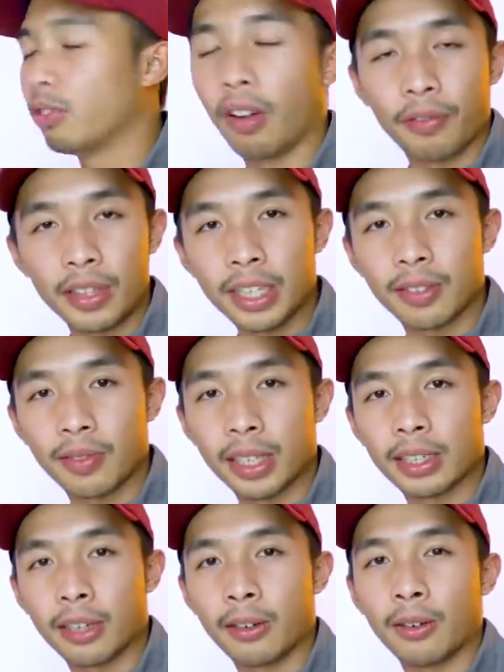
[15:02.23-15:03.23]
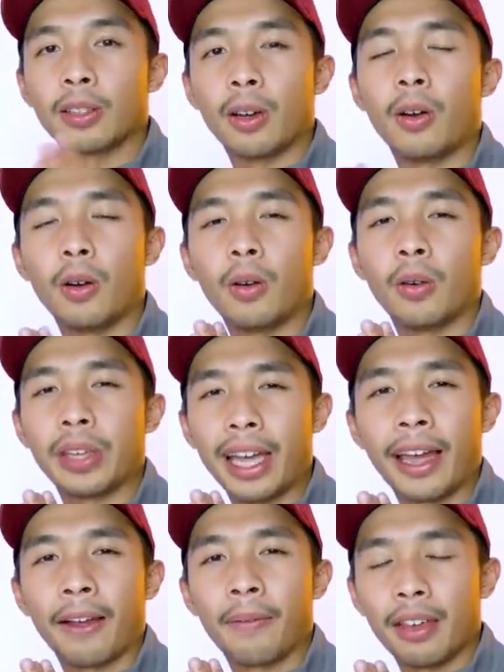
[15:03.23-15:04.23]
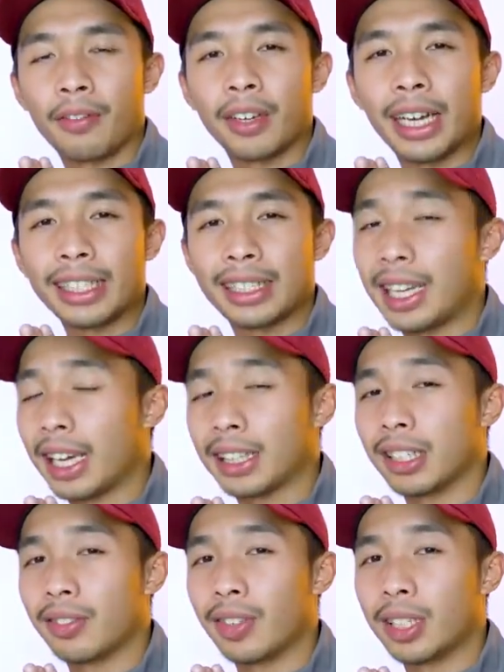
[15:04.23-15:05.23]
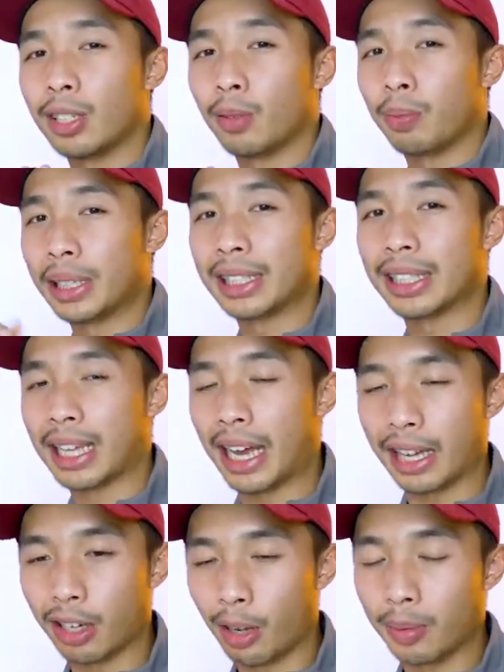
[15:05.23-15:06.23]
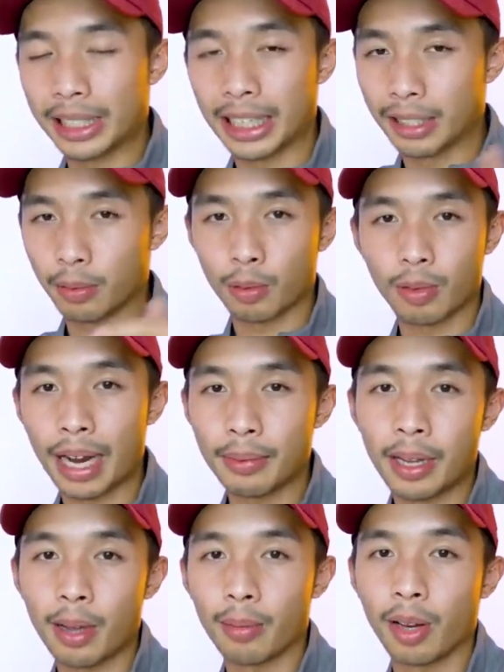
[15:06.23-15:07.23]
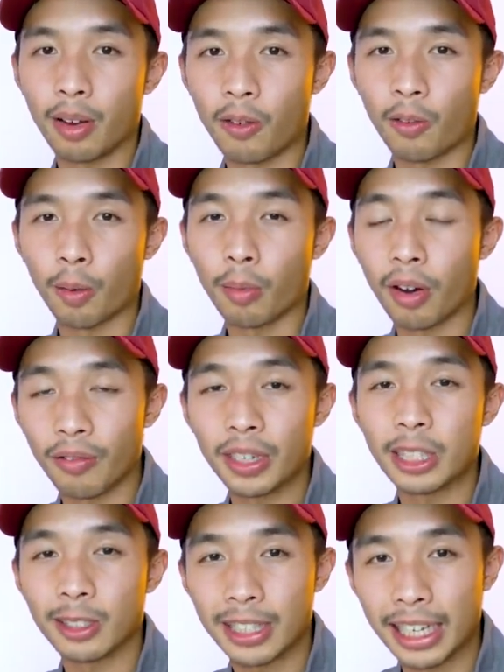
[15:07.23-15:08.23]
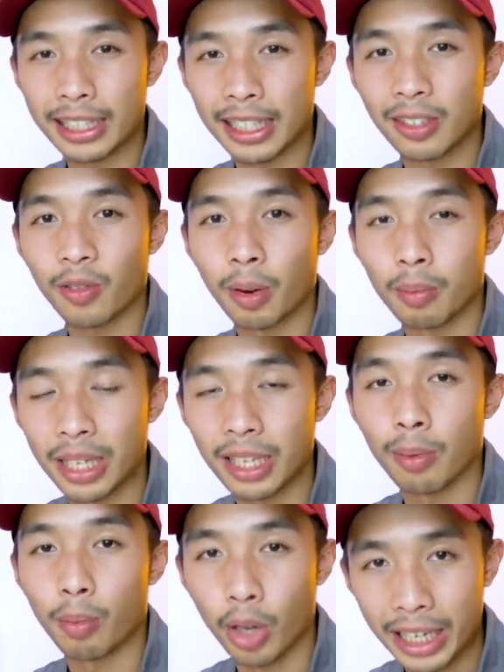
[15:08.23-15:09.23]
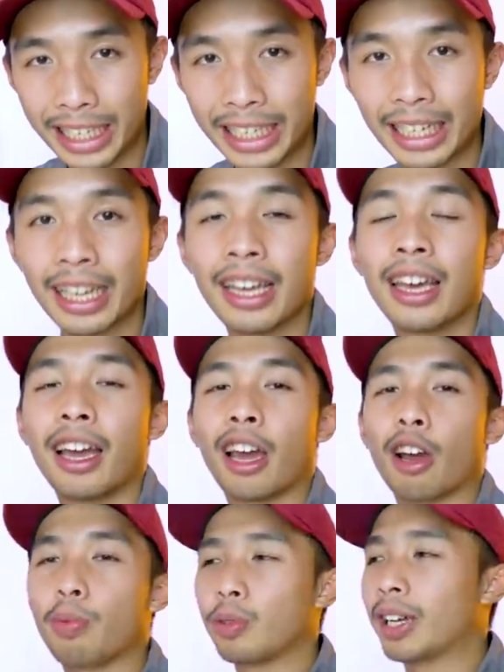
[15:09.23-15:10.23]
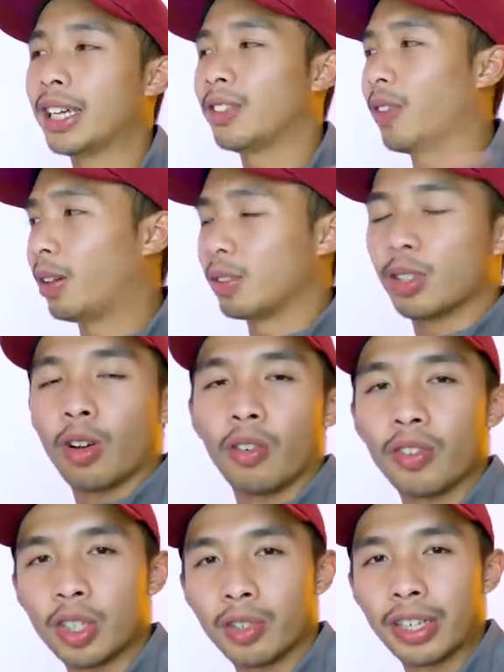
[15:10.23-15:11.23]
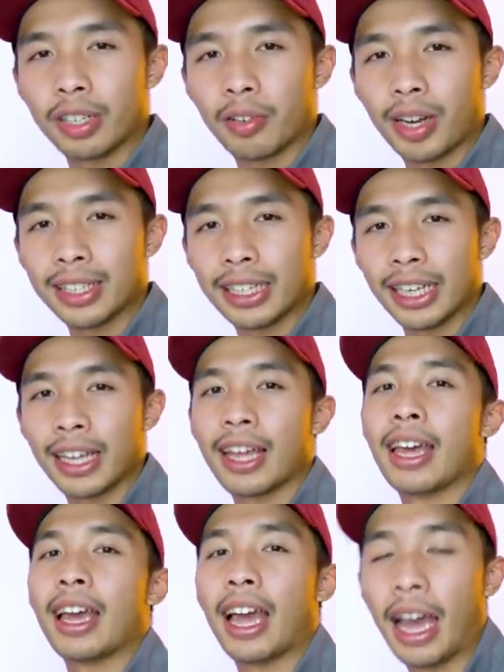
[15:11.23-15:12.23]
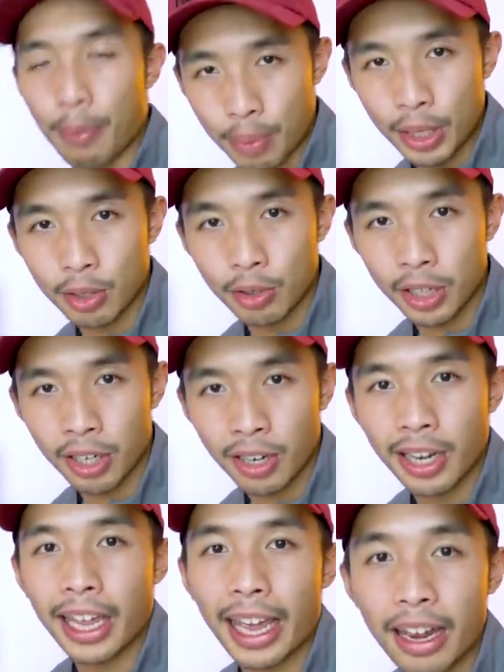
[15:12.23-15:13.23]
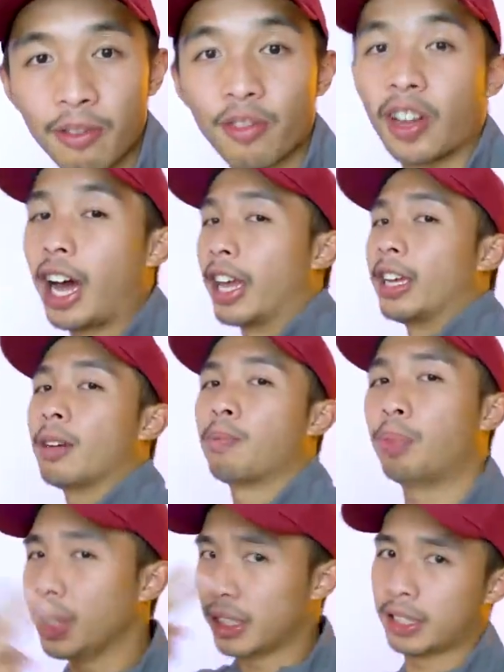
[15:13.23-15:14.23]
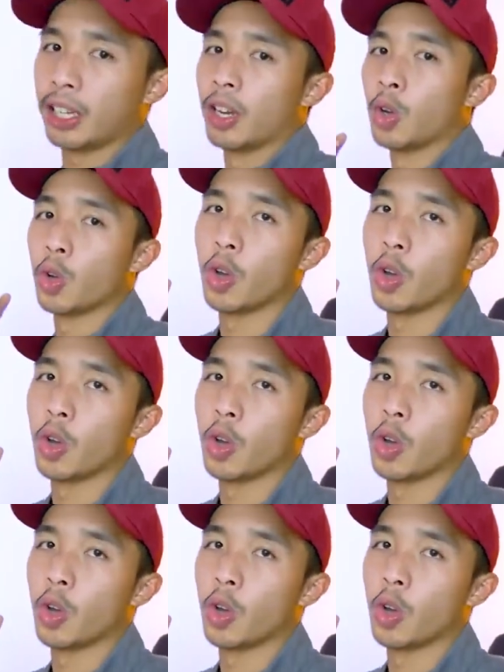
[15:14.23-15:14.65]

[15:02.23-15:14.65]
2 of this video. So yeah, if you guys like this video, please like, comment, and subscribe down below for more videos like this from me, your boy Leon. I hope you guys found this whole video interesting. Happy New Year and flying peace!